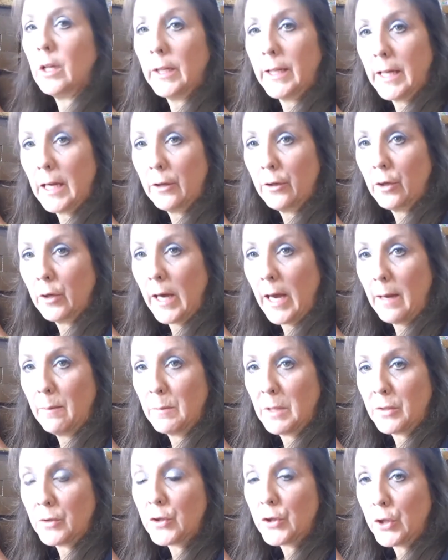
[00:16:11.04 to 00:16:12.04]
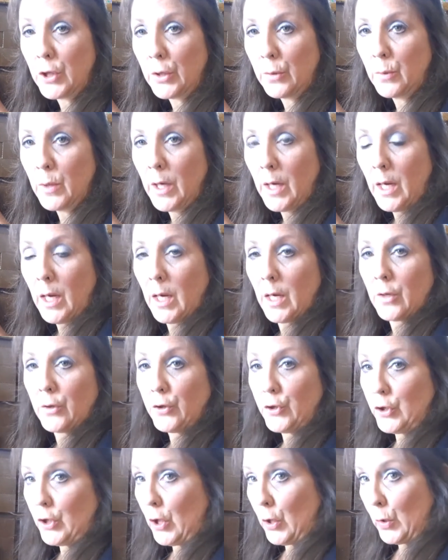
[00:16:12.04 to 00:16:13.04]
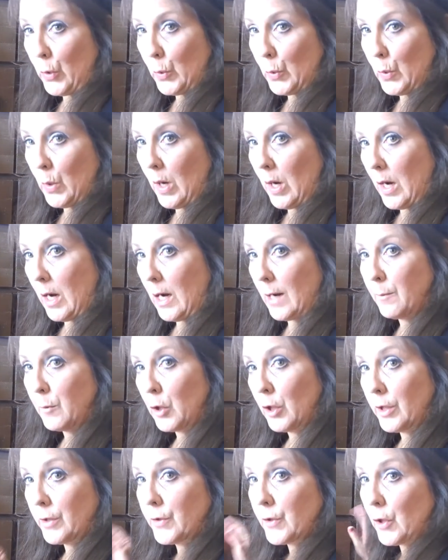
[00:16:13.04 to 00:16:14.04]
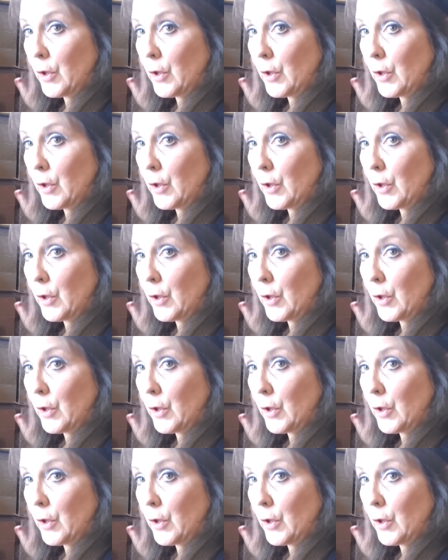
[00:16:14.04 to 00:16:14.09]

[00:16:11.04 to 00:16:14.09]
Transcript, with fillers: to clean out your cabinets too. So I'm going to